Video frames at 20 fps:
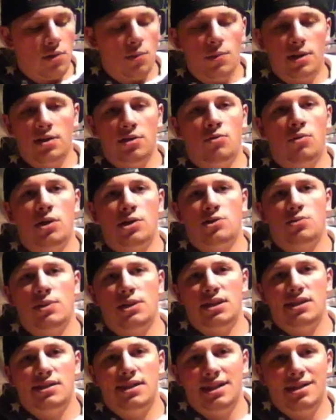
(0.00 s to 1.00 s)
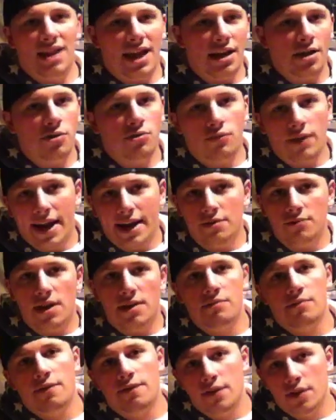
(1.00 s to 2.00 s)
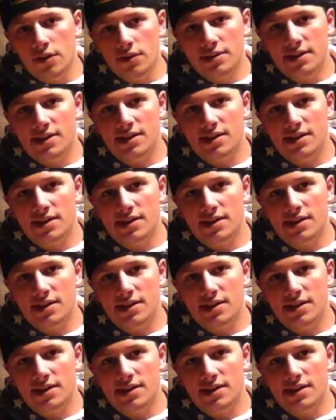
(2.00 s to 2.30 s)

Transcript: which we just did like gray and red reverse.